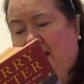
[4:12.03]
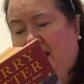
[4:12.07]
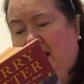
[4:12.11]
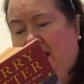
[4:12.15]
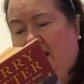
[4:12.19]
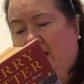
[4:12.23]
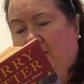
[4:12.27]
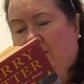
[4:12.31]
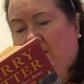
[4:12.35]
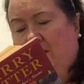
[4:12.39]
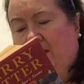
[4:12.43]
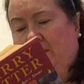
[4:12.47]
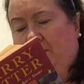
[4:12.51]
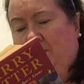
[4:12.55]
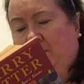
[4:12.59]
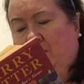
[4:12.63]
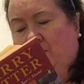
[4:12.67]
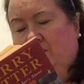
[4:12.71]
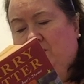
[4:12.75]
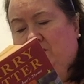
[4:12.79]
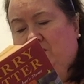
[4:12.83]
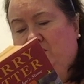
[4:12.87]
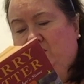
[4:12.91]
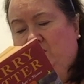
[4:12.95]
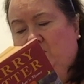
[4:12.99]
Harry
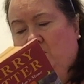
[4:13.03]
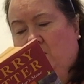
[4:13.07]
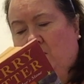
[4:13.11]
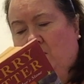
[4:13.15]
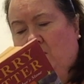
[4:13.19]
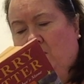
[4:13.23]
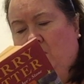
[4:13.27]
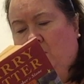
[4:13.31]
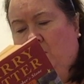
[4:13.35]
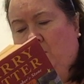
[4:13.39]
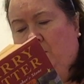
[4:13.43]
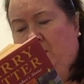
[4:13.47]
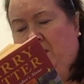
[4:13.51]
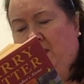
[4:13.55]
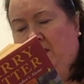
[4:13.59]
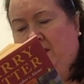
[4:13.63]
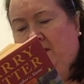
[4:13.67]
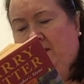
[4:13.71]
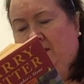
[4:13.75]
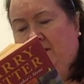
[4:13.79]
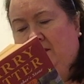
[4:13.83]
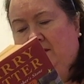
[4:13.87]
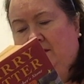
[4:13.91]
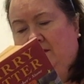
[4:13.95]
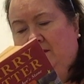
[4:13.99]
pulled the door open.
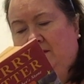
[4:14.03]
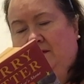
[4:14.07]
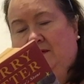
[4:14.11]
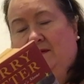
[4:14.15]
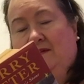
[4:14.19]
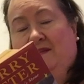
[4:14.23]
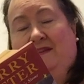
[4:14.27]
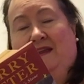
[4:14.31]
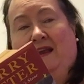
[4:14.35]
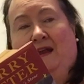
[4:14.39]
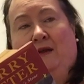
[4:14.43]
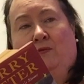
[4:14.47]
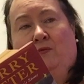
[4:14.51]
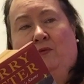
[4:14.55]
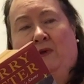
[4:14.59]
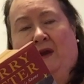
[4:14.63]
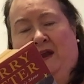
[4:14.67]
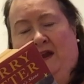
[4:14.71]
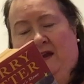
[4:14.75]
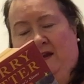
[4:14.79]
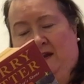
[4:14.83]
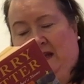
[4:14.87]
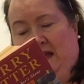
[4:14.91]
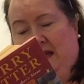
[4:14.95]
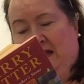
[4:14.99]
They
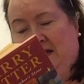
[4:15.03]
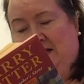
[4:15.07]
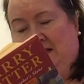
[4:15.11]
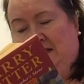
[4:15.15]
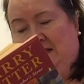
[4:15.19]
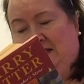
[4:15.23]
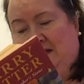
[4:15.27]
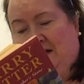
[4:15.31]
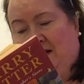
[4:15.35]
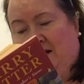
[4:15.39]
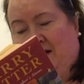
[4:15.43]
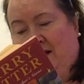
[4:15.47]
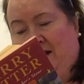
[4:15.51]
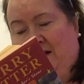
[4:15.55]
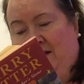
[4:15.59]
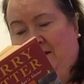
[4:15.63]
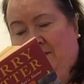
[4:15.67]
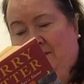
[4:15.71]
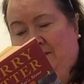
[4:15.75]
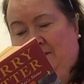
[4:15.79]
ran inside.